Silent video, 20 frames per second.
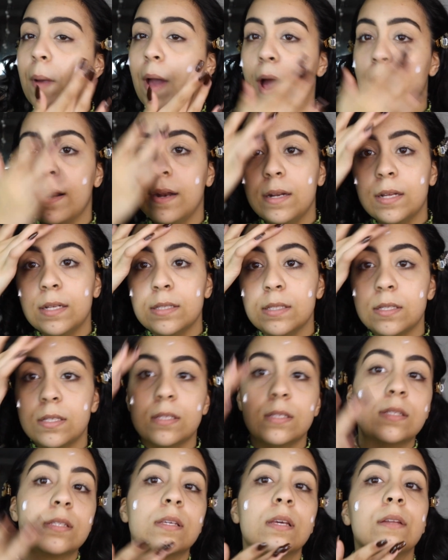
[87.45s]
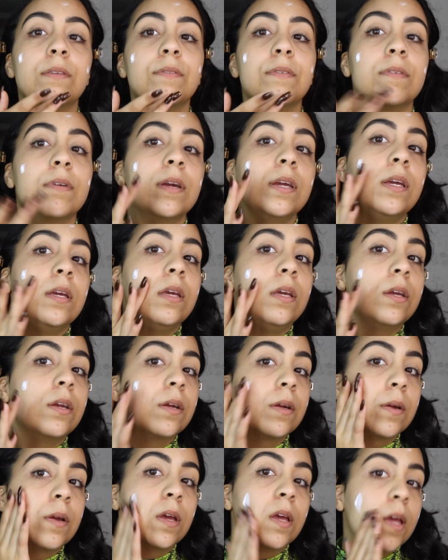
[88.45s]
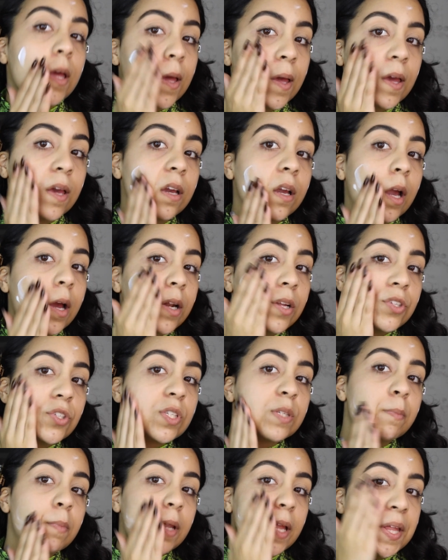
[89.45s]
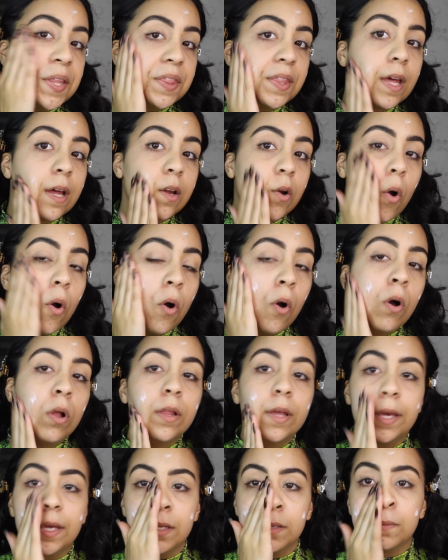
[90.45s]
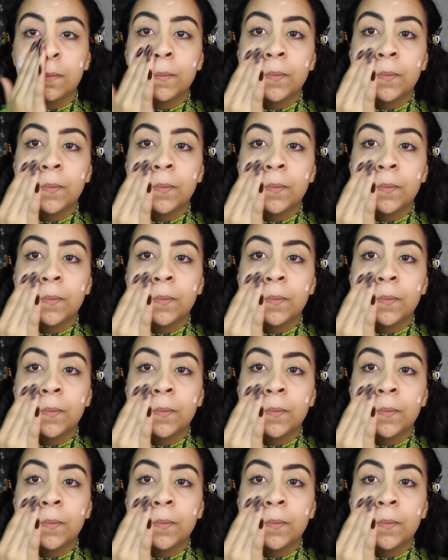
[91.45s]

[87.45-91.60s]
pat it into the skin right here and kind of just blend that all in.